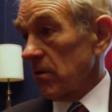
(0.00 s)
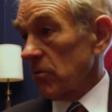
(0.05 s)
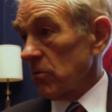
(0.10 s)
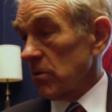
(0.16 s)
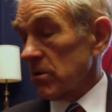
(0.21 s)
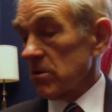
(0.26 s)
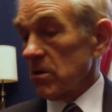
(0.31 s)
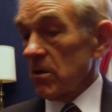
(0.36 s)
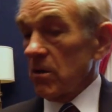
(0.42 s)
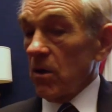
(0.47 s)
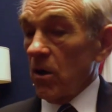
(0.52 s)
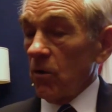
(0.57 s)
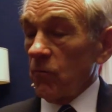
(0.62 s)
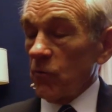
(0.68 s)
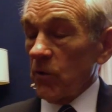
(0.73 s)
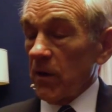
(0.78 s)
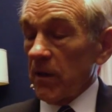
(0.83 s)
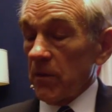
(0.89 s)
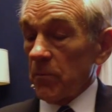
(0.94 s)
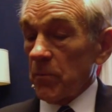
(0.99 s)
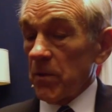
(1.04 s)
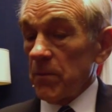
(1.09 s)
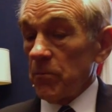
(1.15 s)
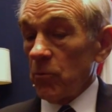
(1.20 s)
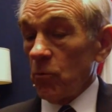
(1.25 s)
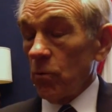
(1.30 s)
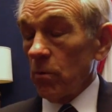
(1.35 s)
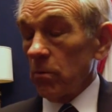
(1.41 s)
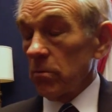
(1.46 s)
Which hopefully the
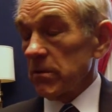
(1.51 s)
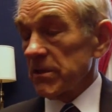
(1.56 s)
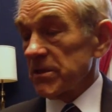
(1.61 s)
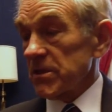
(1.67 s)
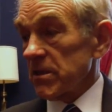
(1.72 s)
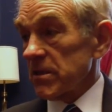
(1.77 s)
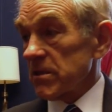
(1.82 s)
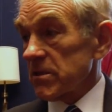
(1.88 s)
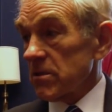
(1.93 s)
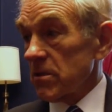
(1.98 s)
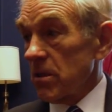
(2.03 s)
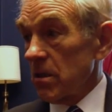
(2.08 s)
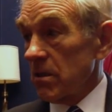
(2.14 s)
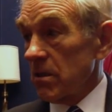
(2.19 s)
people will resist.